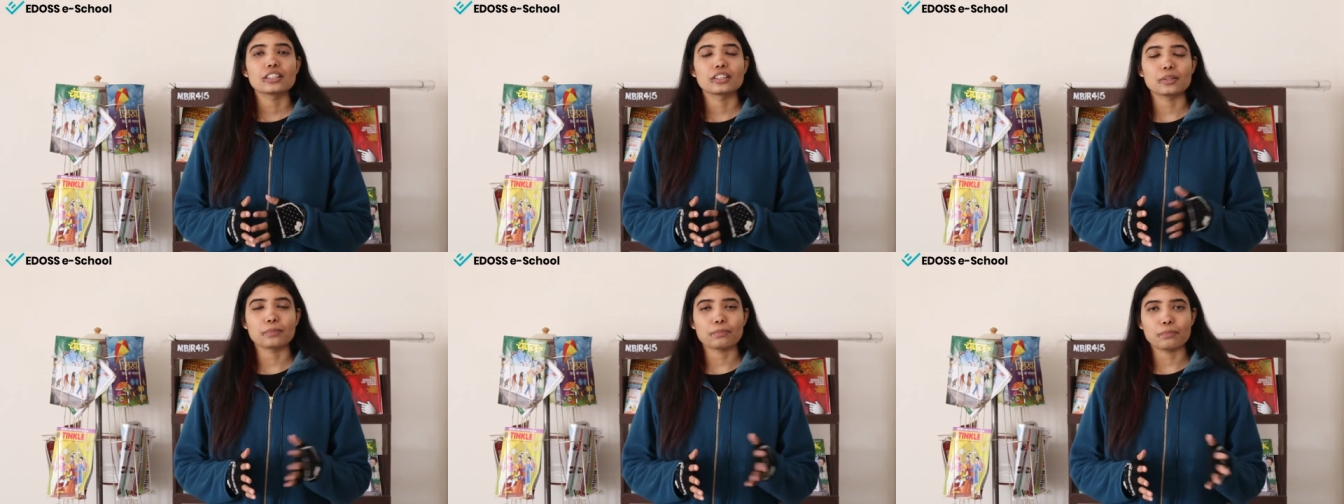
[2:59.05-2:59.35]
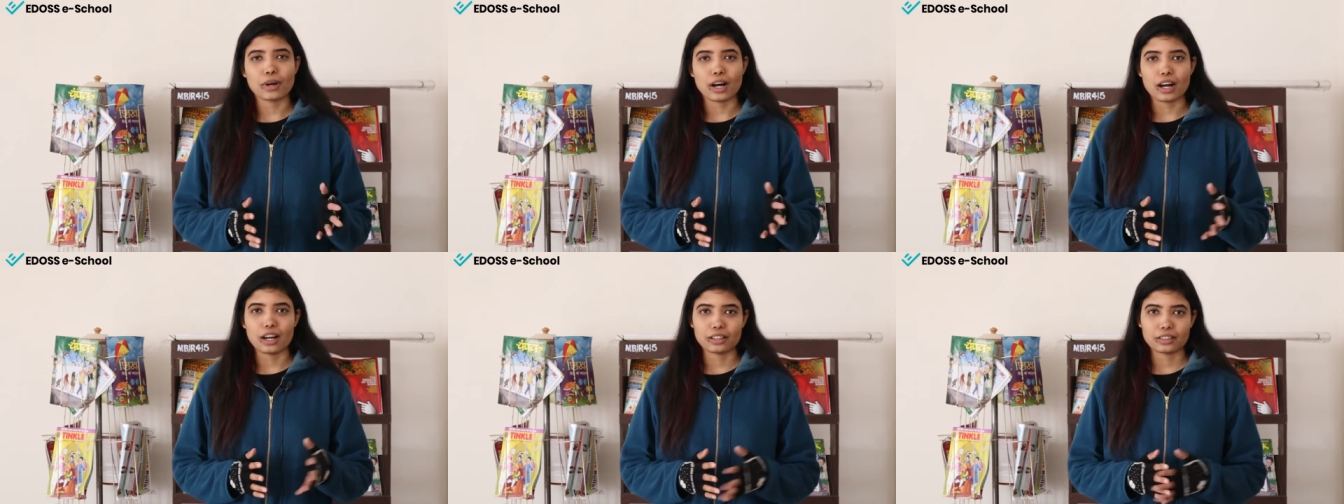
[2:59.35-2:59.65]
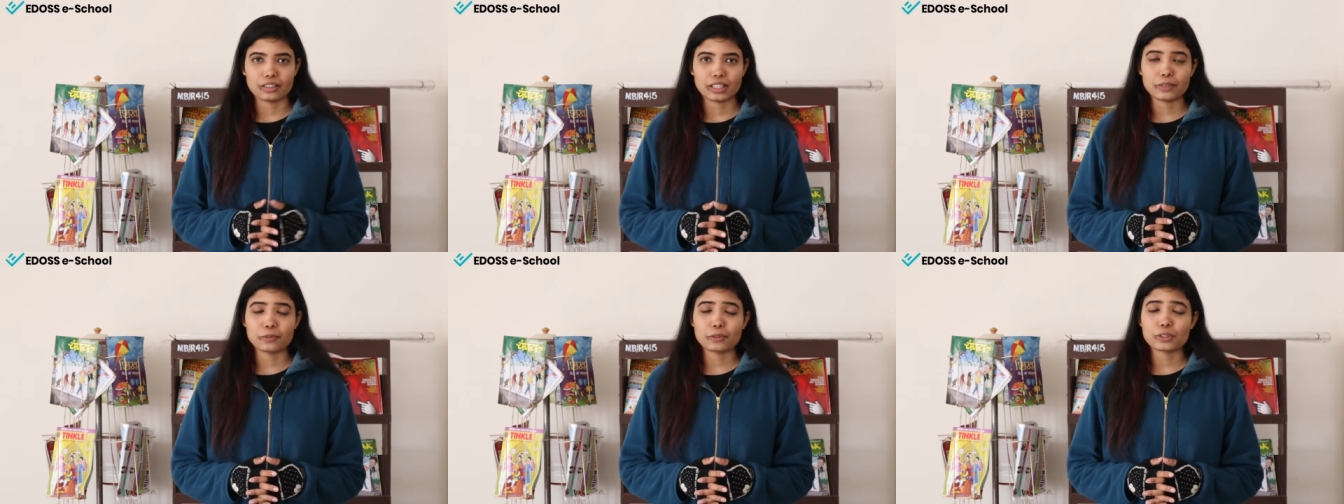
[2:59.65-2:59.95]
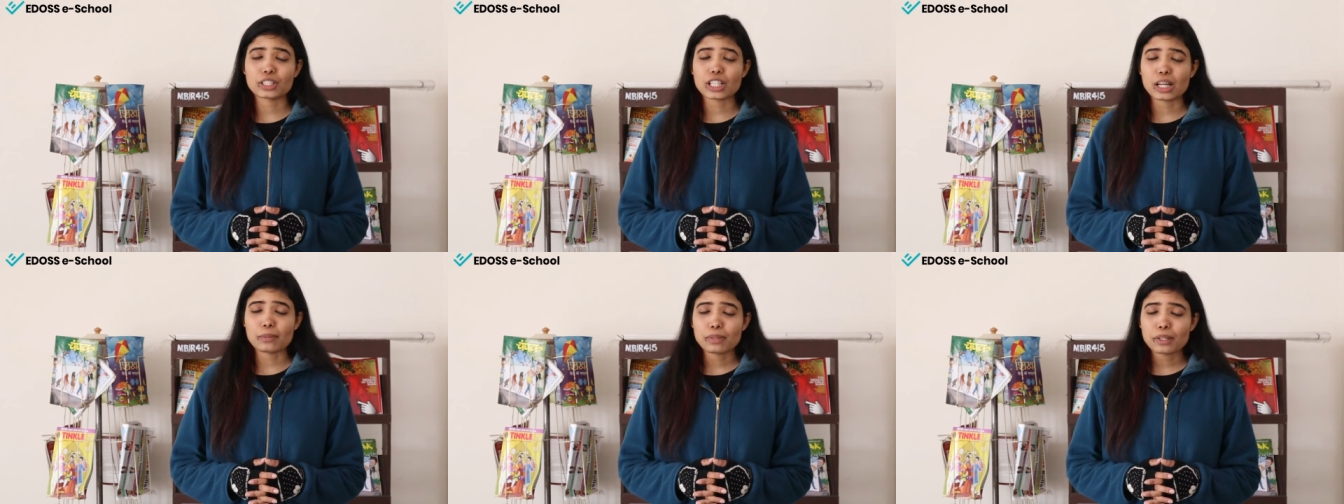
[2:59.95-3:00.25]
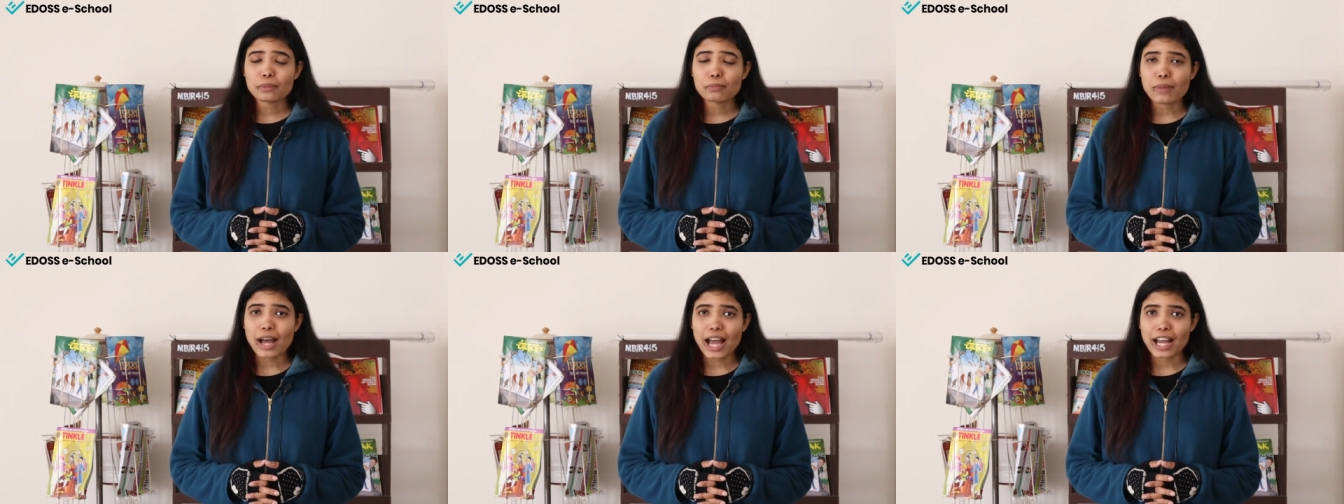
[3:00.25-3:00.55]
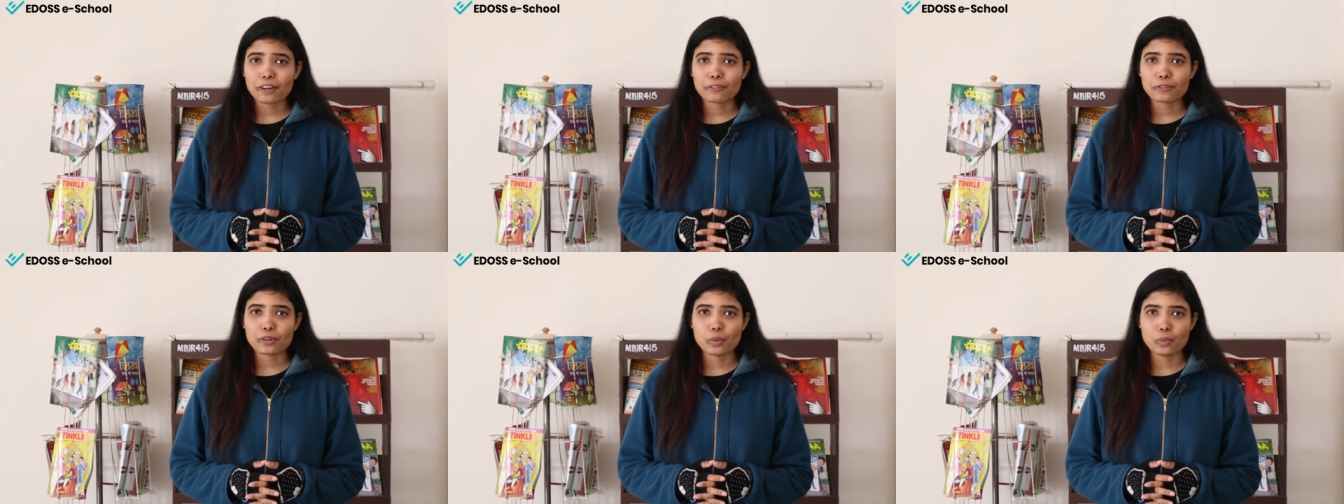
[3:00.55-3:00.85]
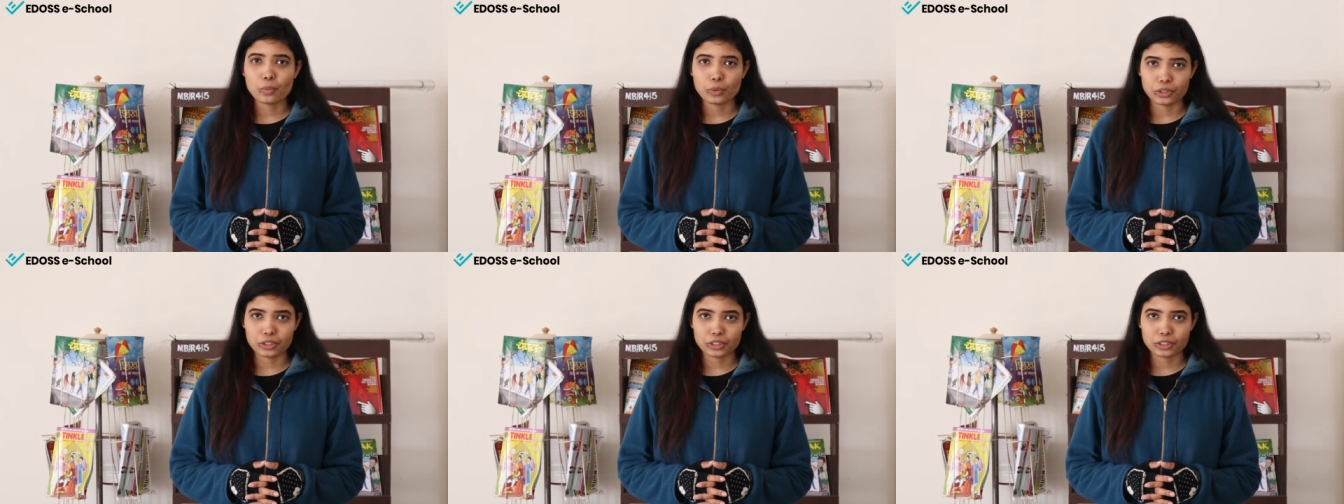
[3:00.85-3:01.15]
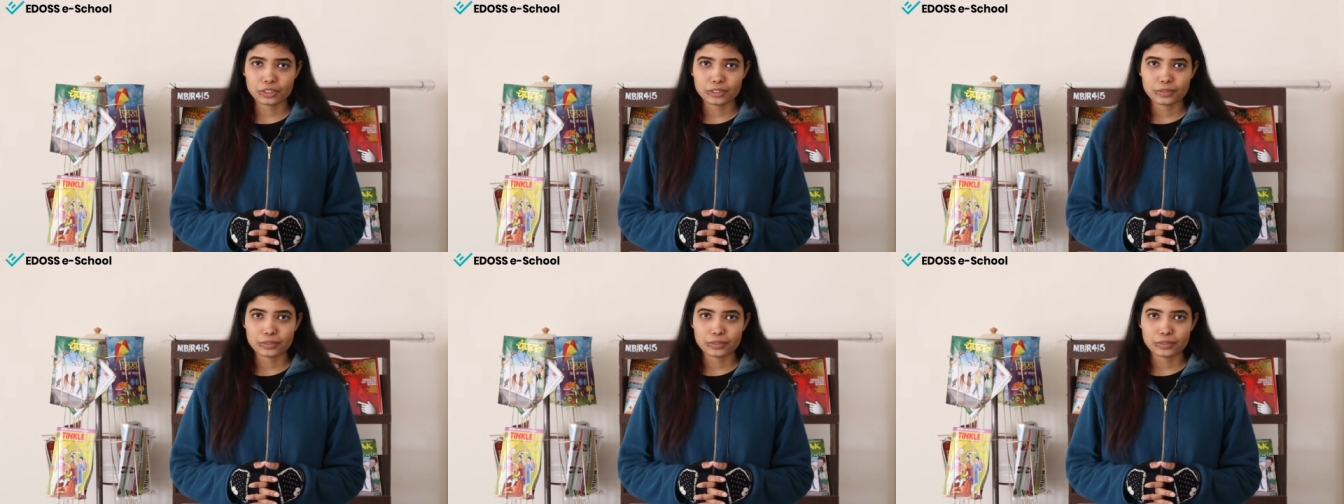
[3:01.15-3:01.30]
the park. He was coming back from work